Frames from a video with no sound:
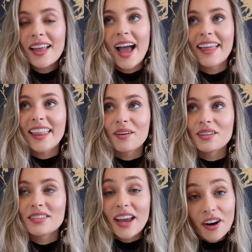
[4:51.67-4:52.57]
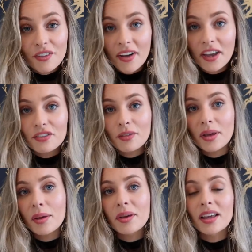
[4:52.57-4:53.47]
and that was terrifying for
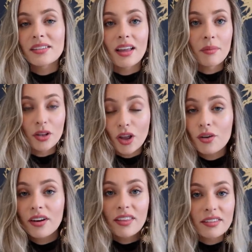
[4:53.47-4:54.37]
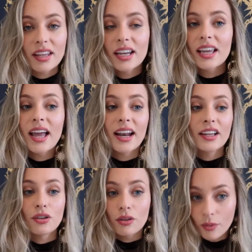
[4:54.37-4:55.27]
me because I'm alone in the city and I
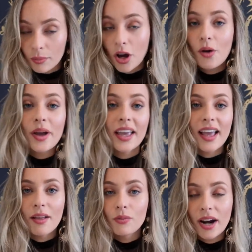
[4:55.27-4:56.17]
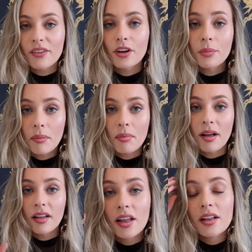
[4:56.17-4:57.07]
don't know where I'm going and whatever, blah, blah,
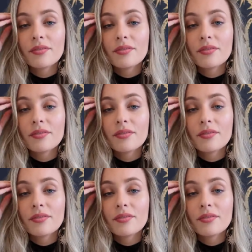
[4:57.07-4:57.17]
blah.